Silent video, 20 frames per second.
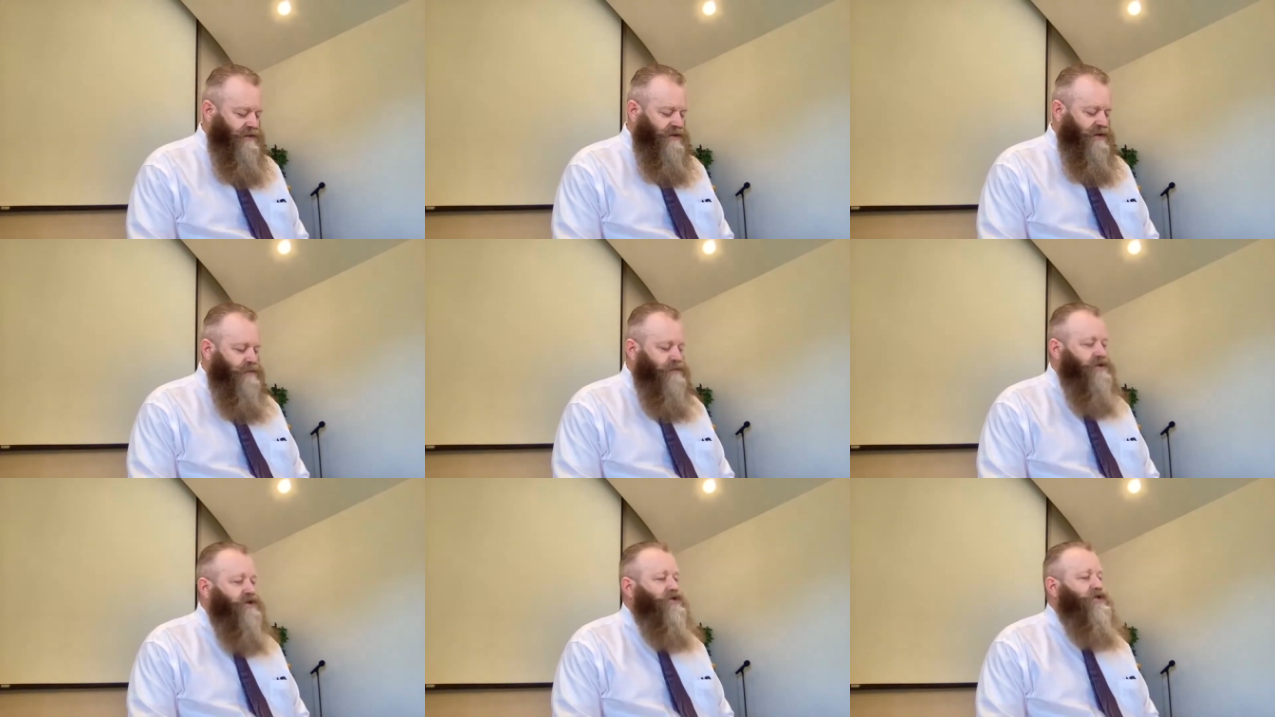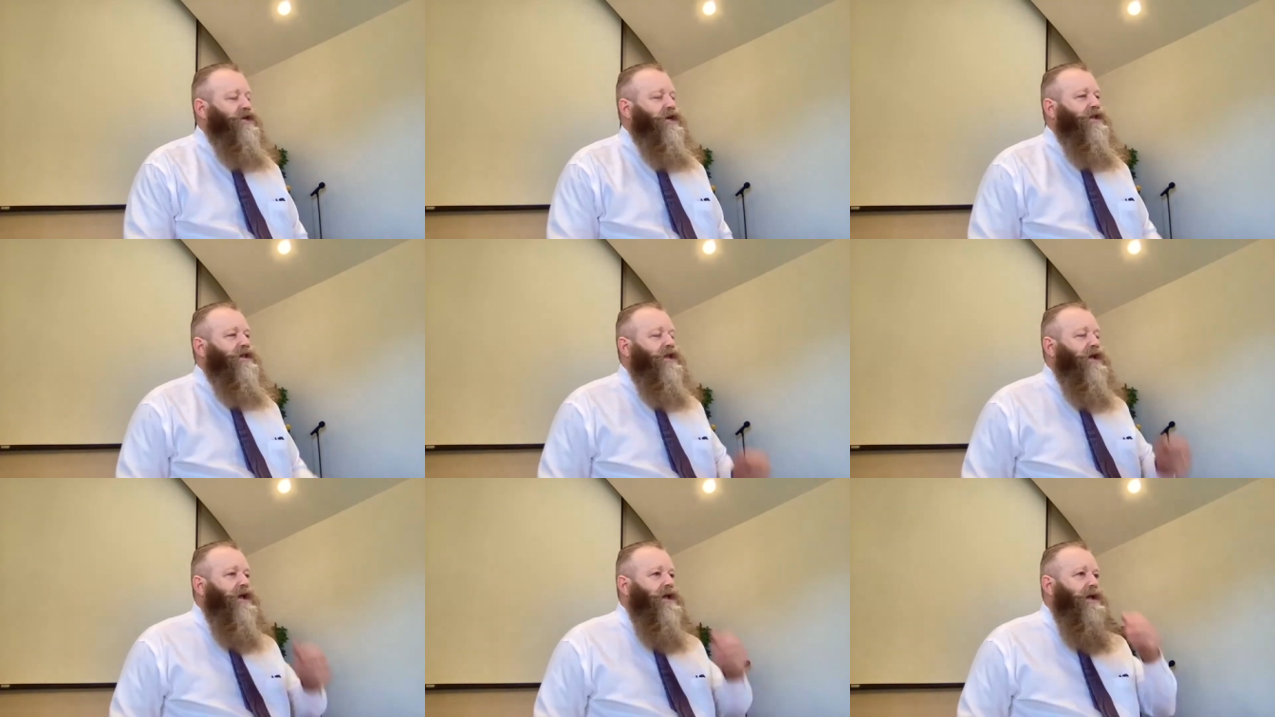scriptures,
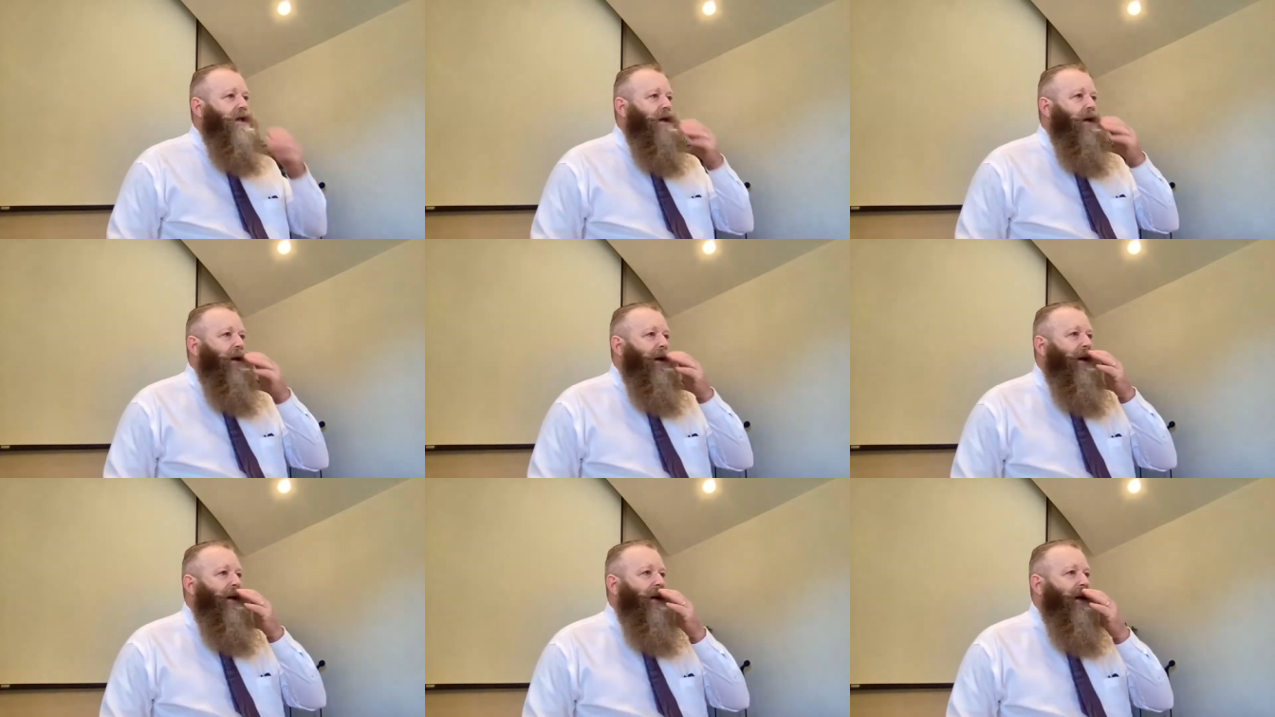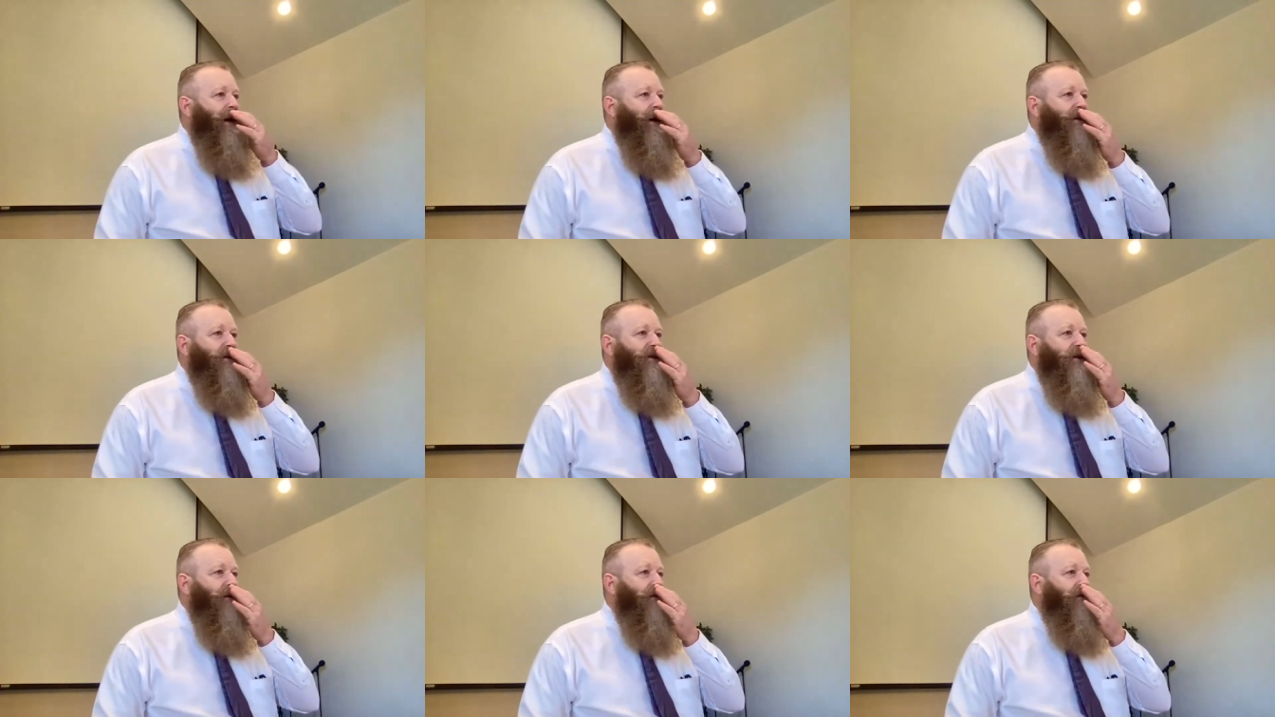I'll uh,
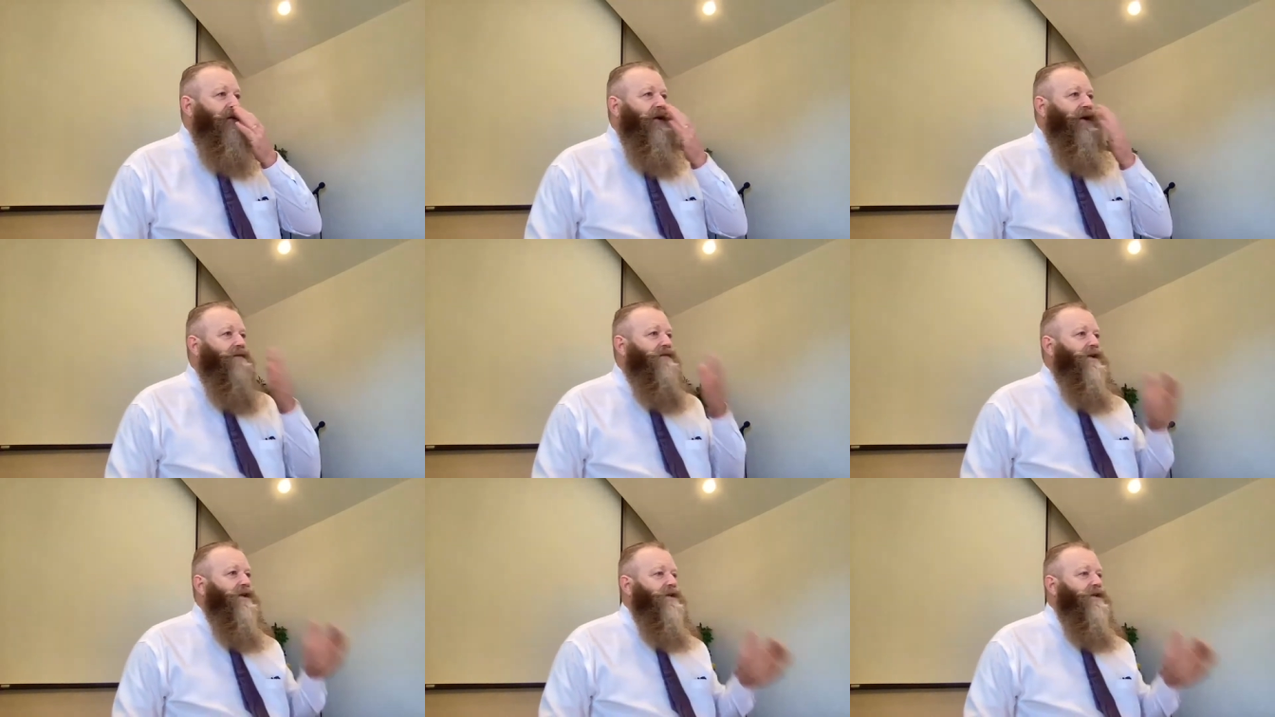ask you if you have